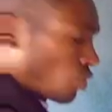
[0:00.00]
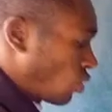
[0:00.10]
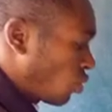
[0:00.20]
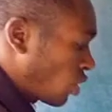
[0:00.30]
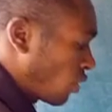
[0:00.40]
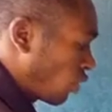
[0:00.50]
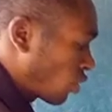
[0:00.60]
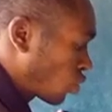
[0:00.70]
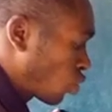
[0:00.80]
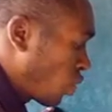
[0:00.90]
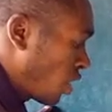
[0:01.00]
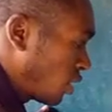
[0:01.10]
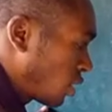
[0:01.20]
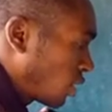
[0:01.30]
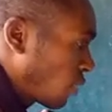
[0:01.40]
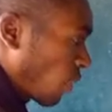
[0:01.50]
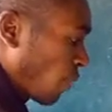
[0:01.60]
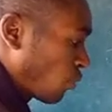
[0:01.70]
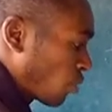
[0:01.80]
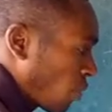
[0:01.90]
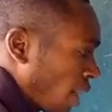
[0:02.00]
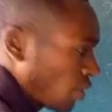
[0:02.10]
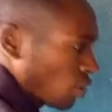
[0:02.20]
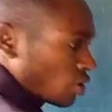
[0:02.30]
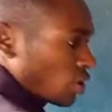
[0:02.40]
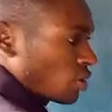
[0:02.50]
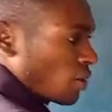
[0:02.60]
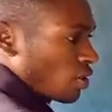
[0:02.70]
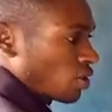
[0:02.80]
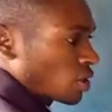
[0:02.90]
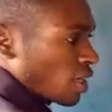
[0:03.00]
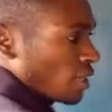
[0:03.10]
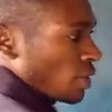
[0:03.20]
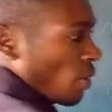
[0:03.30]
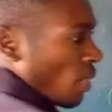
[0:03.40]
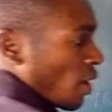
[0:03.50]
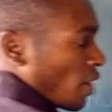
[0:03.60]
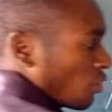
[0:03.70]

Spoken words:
will give us 20 minus this minus sign. And if